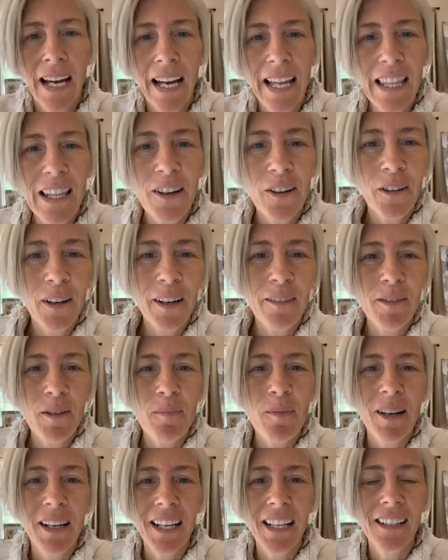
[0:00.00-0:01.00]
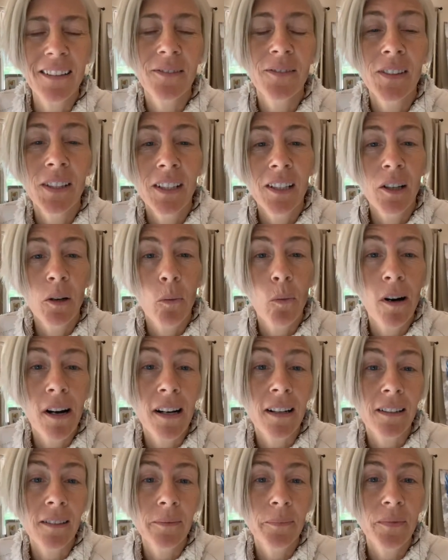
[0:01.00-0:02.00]
Hello everybody!
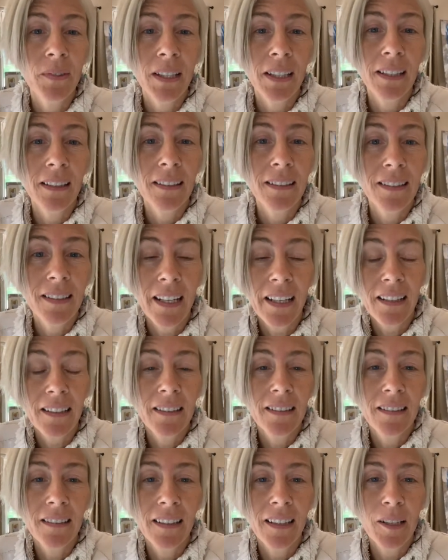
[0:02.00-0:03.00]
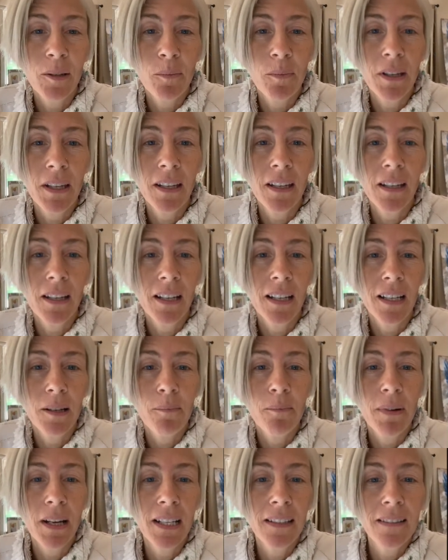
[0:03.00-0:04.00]
Well, sex can be an
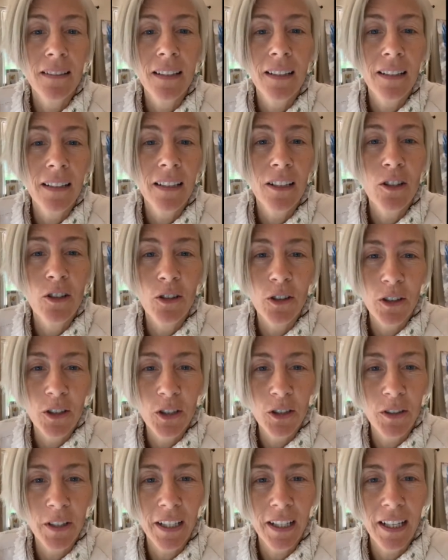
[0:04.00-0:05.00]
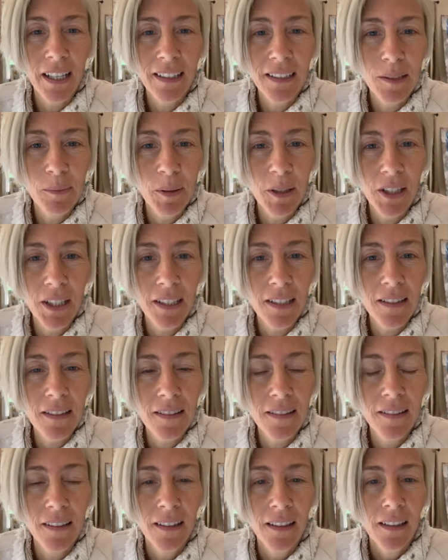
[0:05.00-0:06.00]
amazingly nurturing
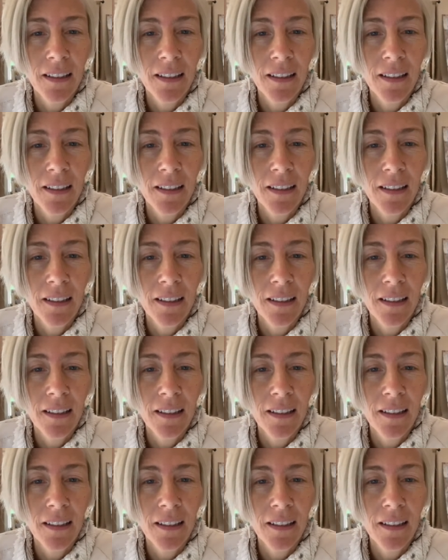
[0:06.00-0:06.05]
experience,